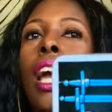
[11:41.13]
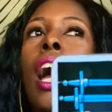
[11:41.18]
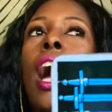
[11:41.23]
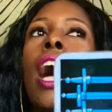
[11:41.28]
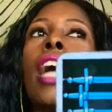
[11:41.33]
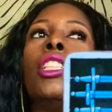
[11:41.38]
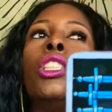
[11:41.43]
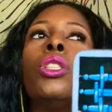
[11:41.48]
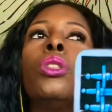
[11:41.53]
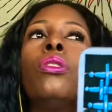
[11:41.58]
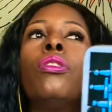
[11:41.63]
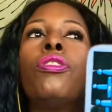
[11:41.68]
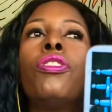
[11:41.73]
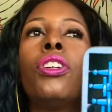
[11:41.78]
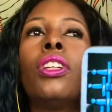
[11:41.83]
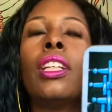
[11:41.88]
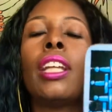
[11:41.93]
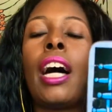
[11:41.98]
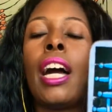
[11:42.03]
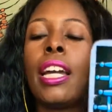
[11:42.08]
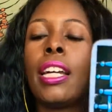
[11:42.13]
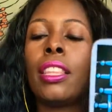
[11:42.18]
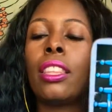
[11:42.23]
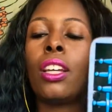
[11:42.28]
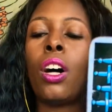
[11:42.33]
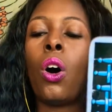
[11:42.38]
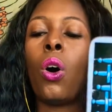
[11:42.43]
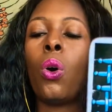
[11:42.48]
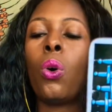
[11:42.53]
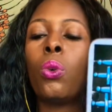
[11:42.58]
I do feel like the
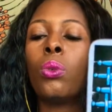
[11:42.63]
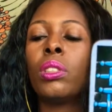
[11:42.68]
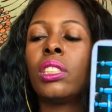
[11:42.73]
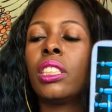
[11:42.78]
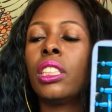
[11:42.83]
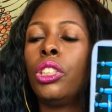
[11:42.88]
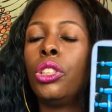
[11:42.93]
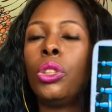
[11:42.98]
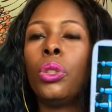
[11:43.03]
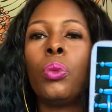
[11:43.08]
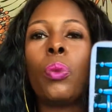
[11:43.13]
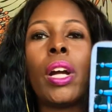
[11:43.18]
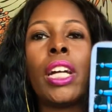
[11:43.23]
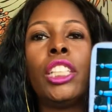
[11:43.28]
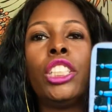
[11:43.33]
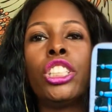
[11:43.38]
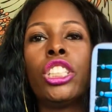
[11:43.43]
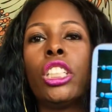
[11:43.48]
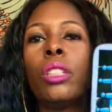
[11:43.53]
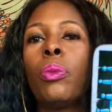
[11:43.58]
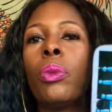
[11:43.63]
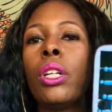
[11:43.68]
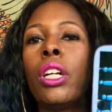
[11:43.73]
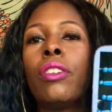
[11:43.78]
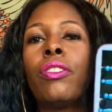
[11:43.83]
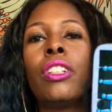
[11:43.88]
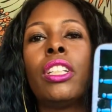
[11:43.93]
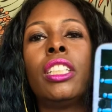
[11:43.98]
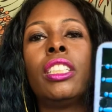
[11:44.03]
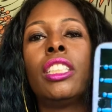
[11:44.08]
whole situation,
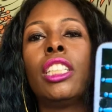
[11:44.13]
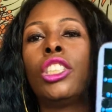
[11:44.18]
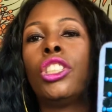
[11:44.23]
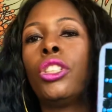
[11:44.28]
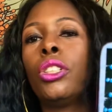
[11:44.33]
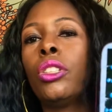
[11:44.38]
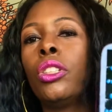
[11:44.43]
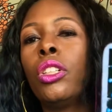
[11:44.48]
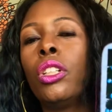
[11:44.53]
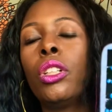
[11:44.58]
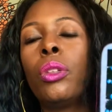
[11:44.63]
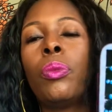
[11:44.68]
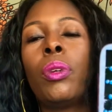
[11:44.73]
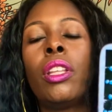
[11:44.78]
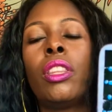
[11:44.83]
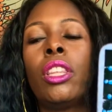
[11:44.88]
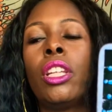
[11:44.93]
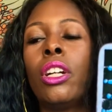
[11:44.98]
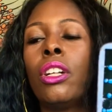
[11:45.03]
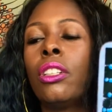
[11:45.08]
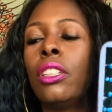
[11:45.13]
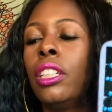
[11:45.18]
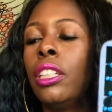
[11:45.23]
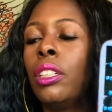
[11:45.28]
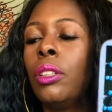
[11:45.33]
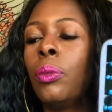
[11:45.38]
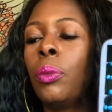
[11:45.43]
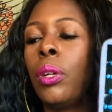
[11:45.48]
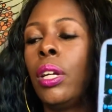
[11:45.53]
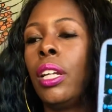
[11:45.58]
whatever it is that you're dealing with, they're
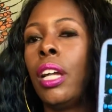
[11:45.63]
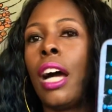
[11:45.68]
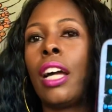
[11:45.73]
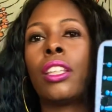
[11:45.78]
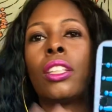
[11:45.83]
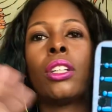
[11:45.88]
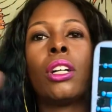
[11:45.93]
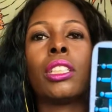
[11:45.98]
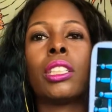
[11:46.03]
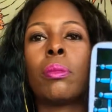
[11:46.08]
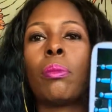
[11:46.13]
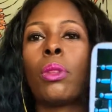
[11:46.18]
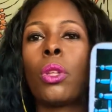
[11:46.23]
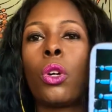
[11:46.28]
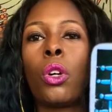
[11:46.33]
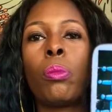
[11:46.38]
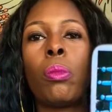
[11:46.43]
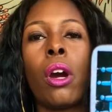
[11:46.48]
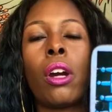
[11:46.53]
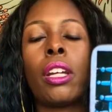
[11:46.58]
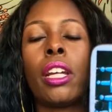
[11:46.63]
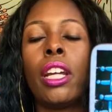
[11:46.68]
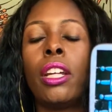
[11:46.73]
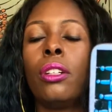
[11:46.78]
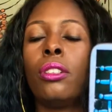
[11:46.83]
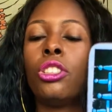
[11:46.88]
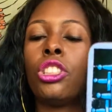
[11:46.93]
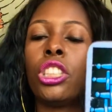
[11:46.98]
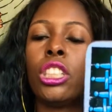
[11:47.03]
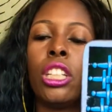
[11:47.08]
dealing with, I saw some third-party
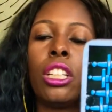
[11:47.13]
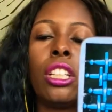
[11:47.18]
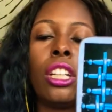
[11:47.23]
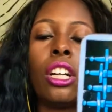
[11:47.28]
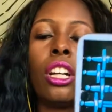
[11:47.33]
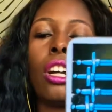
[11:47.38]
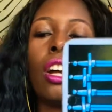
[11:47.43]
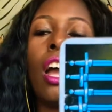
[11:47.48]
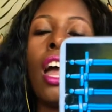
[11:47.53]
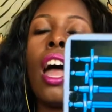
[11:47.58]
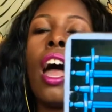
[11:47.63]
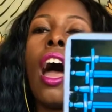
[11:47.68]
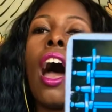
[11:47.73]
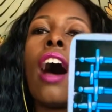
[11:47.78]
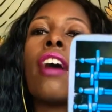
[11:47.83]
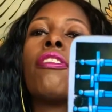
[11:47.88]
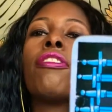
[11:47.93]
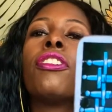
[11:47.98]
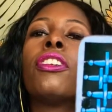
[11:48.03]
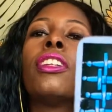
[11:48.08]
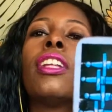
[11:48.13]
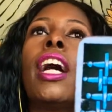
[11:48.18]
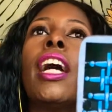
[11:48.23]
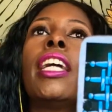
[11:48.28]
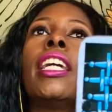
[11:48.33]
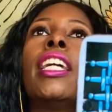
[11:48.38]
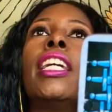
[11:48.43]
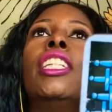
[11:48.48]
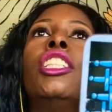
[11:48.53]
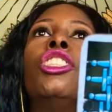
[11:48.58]
energy in there. I feel
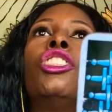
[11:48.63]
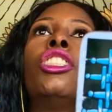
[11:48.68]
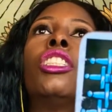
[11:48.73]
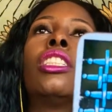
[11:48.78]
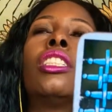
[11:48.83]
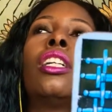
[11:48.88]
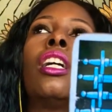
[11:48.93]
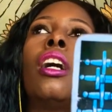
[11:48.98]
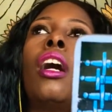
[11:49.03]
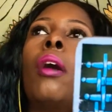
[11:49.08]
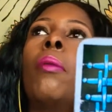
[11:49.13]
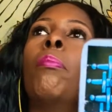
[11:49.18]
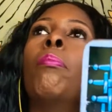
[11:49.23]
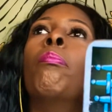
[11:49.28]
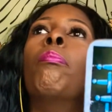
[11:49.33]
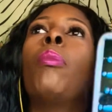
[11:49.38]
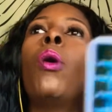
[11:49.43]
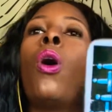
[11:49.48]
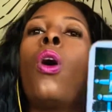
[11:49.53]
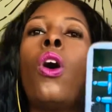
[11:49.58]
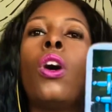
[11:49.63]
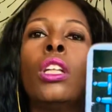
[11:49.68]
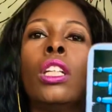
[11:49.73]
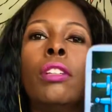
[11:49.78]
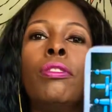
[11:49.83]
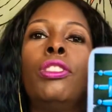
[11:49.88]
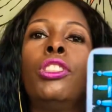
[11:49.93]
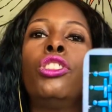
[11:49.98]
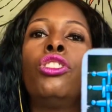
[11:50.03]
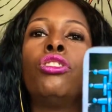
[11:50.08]
like it's just a ball
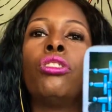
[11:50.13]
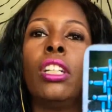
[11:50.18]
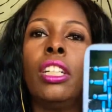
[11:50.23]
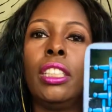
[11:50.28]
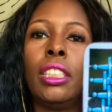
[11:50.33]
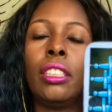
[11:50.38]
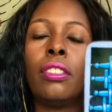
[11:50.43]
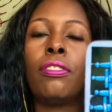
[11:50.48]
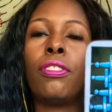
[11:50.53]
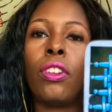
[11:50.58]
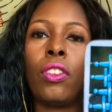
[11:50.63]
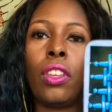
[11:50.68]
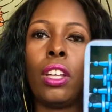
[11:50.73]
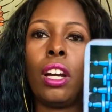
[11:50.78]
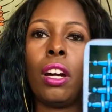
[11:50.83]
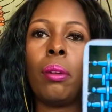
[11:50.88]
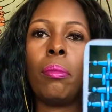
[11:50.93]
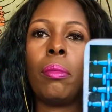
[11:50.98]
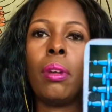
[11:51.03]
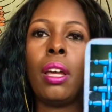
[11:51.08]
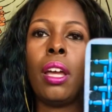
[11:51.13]
of stress for them.